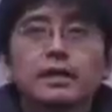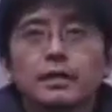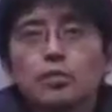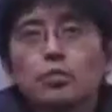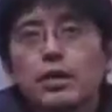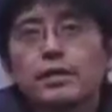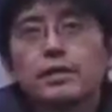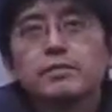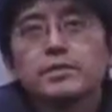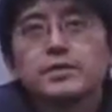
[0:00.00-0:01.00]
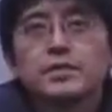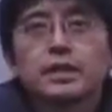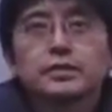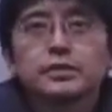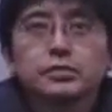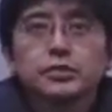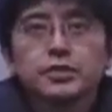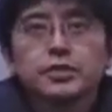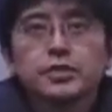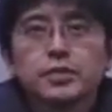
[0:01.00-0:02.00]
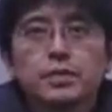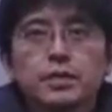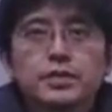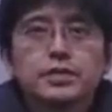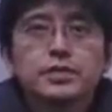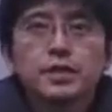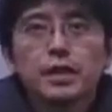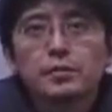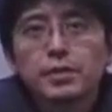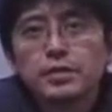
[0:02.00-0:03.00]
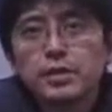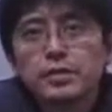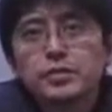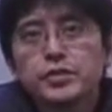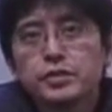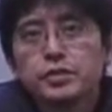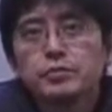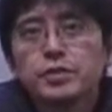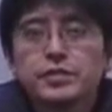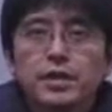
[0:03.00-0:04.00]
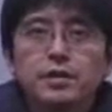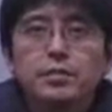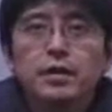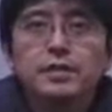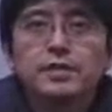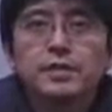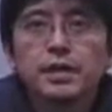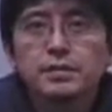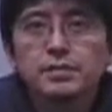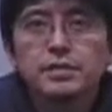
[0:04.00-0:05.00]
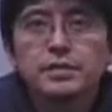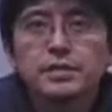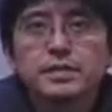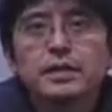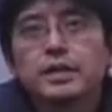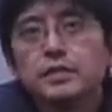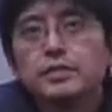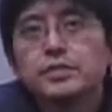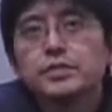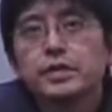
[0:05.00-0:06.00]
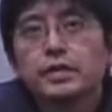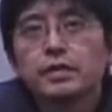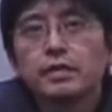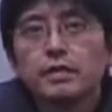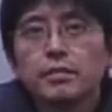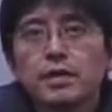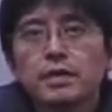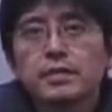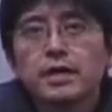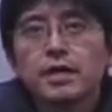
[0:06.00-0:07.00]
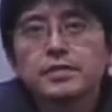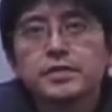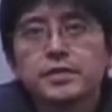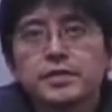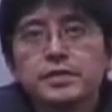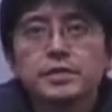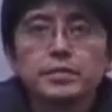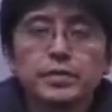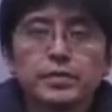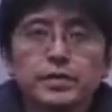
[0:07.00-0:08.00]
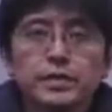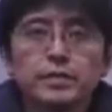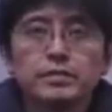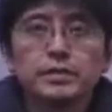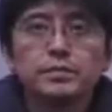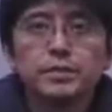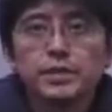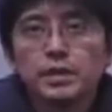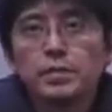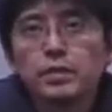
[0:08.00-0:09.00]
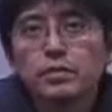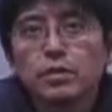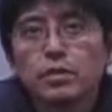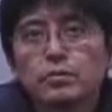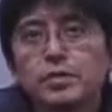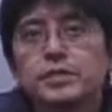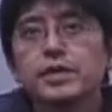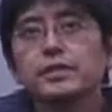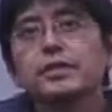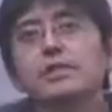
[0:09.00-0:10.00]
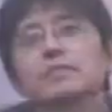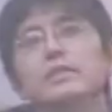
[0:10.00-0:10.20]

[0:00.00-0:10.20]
Hello, my name is Katsutoshi Ishibashi. I'm editor-in-chief of Design Magazine Axis. This year, our magazine Axis became the media partner of Design Indaba.